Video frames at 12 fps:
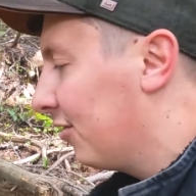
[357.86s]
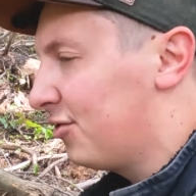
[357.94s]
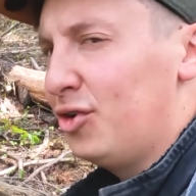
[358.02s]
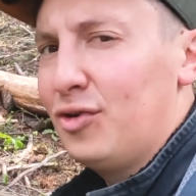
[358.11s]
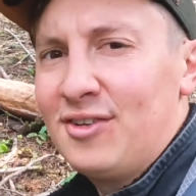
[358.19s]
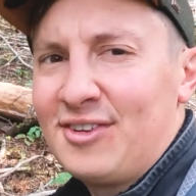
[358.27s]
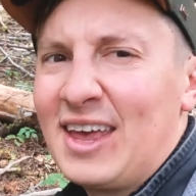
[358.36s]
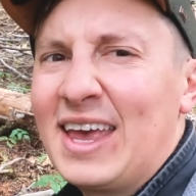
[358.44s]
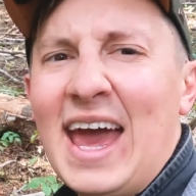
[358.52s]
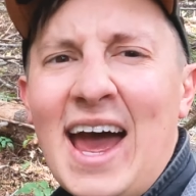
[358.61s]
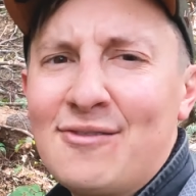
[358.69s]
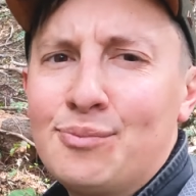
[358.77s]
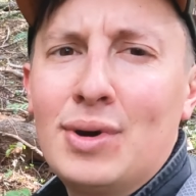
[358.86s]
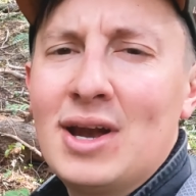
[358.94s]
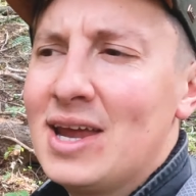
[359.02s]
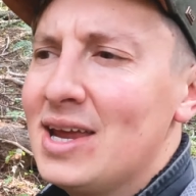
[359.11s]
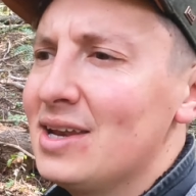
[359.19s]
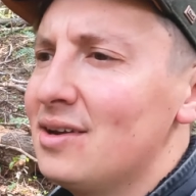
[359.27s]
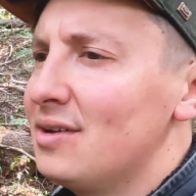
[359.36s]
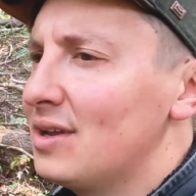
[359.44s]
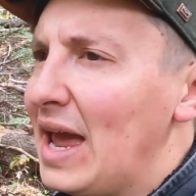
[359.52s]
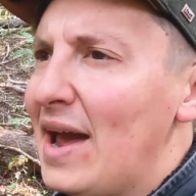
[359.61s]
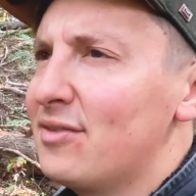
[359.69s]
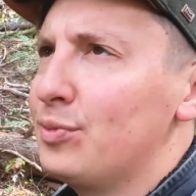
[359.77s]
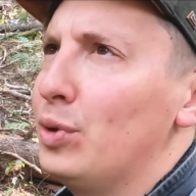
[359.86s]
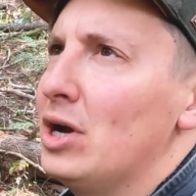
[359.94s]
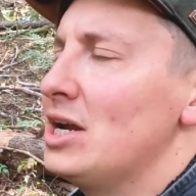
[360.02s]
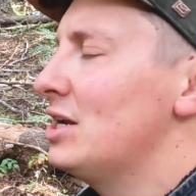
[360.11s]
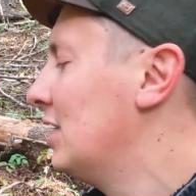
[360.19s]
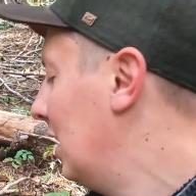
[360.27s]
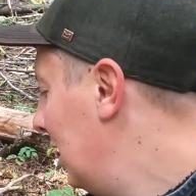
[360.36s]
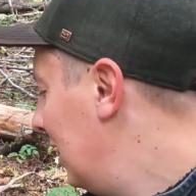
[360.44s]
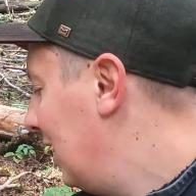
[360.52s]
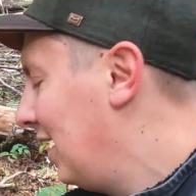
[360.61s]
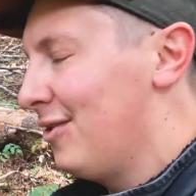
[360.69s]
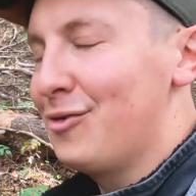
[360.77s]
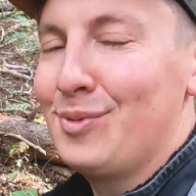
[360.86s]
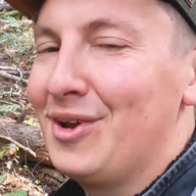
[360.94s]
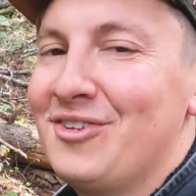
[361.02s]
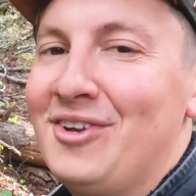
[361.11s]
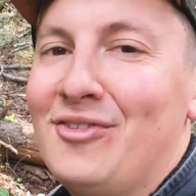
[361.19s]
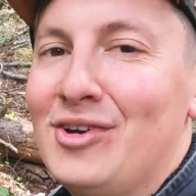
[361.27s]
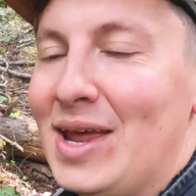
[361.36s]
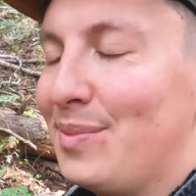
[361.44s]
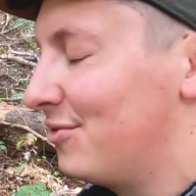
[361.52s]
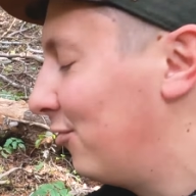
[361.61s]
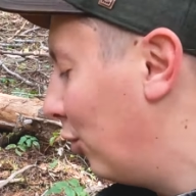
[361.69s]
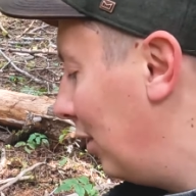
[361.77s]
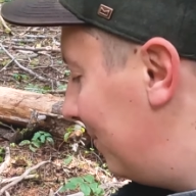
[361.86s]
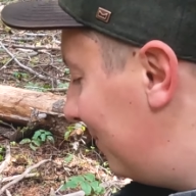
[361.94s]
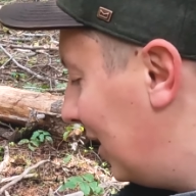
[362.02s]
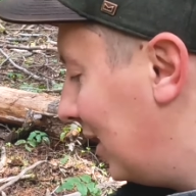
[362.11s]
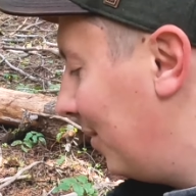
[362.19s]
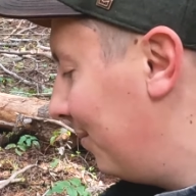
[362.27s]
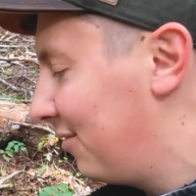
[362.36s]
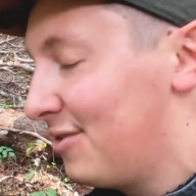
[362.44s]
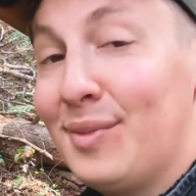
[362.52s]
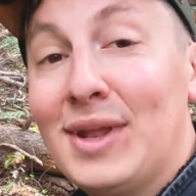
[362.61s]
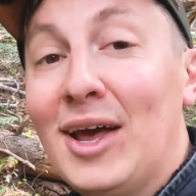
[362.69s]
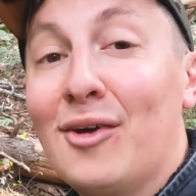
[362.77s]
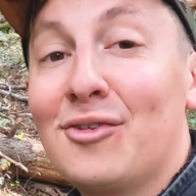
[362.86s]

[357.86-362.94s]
also known as like calf brain, calf's brain, and there's a bunch of different names for it. Um, somebody